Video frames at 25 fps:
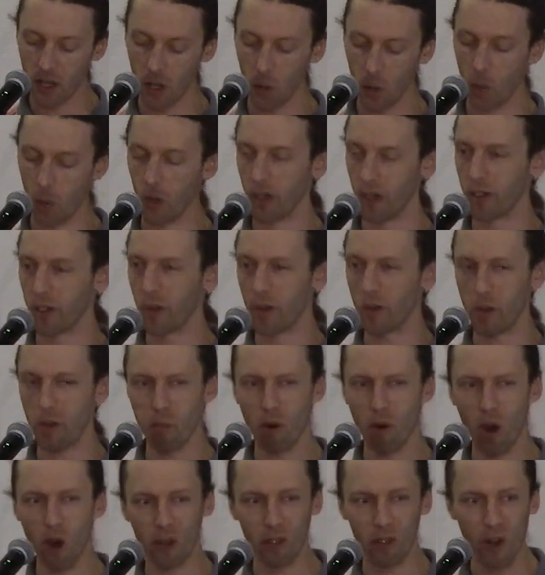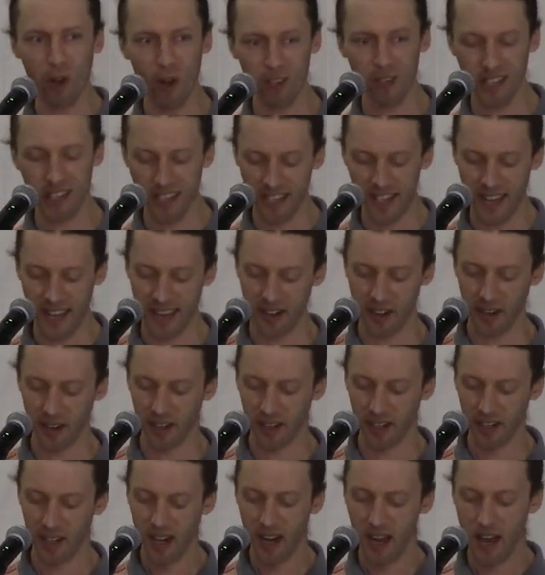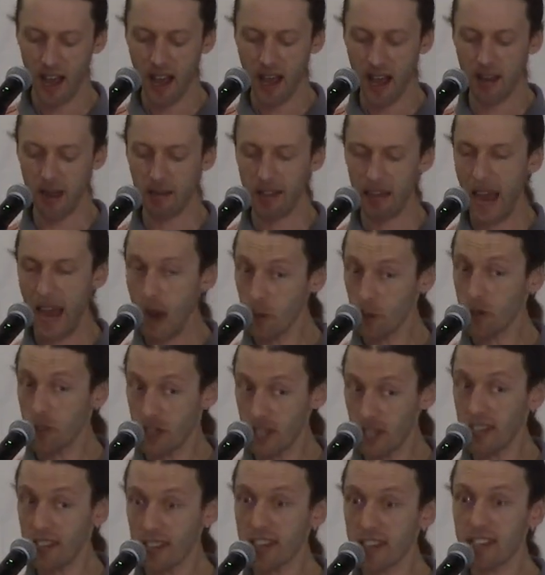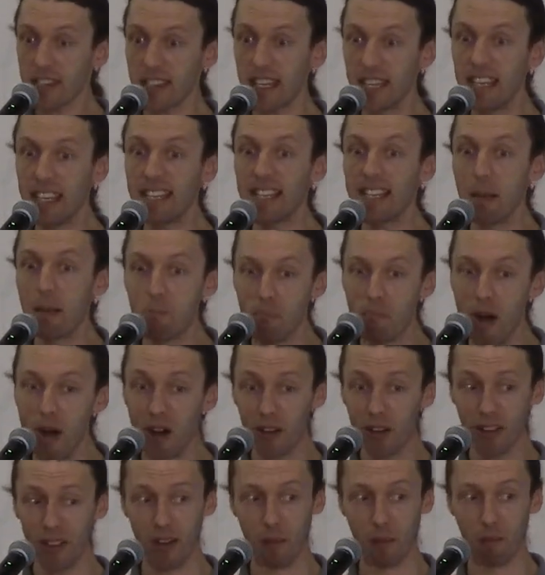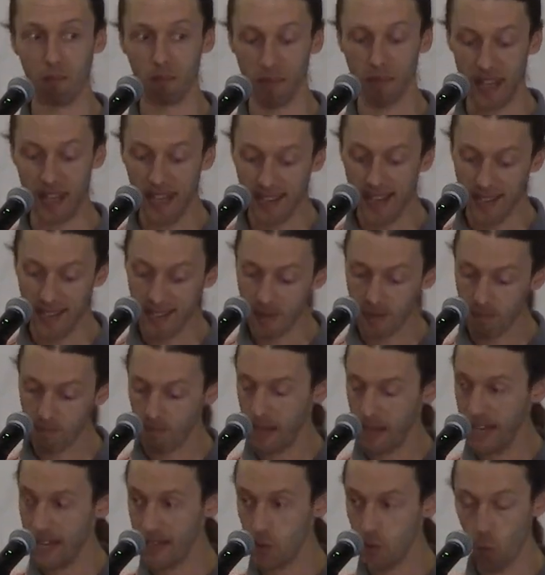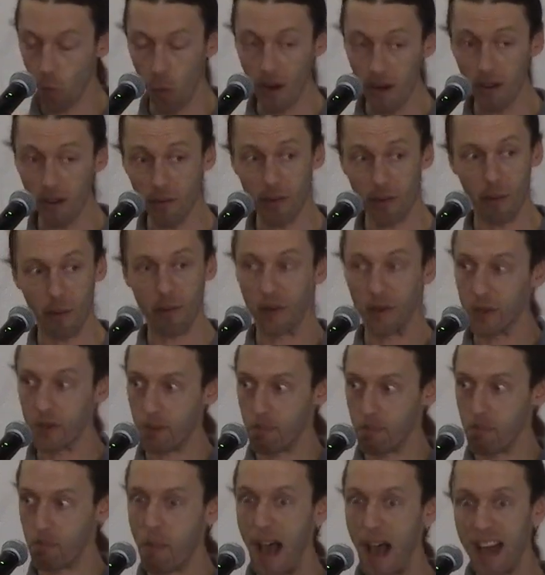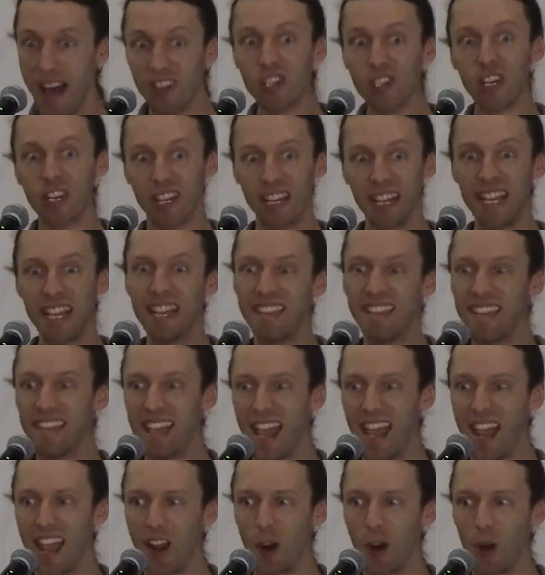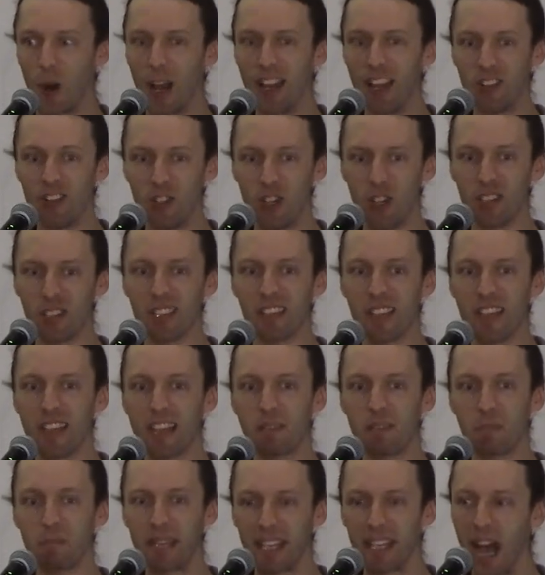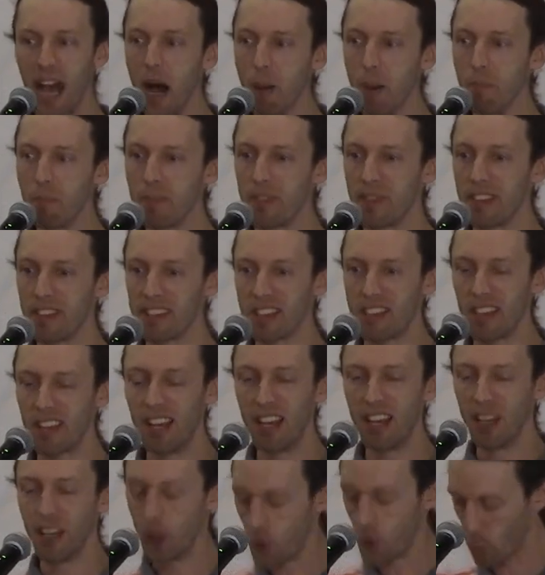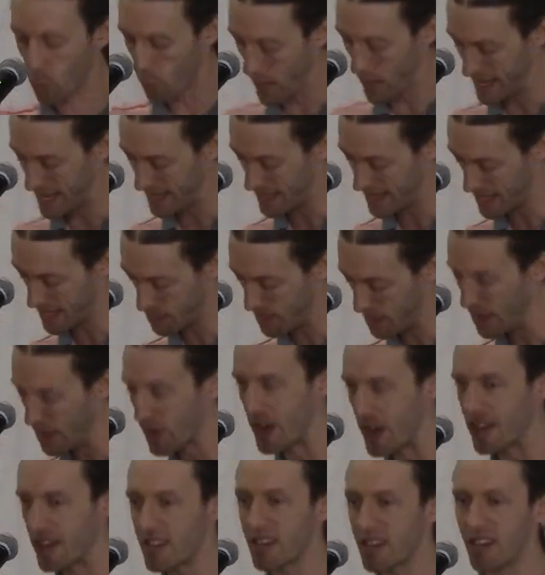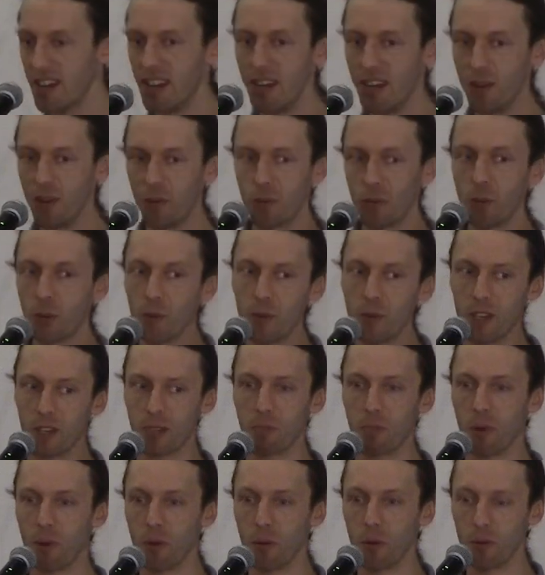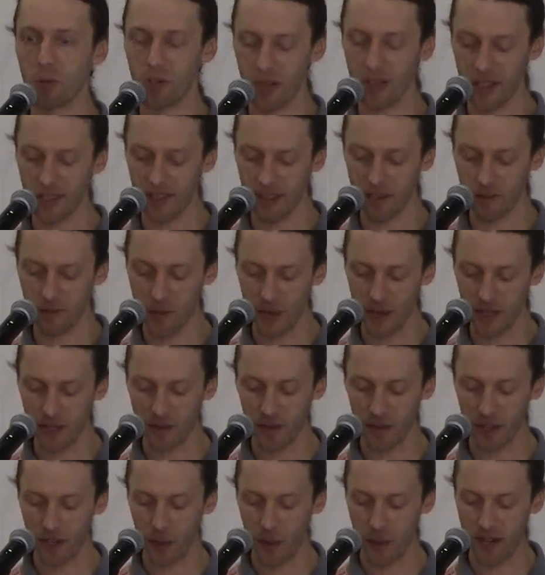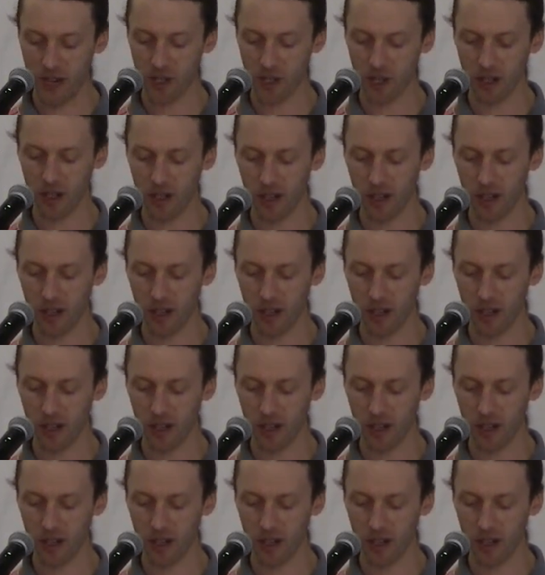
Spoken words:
worker, the prognosticator. Now Jesus is among them. He's one of them. There's magic in the air, and Jesus has become this great spirit through this process of transfiguration.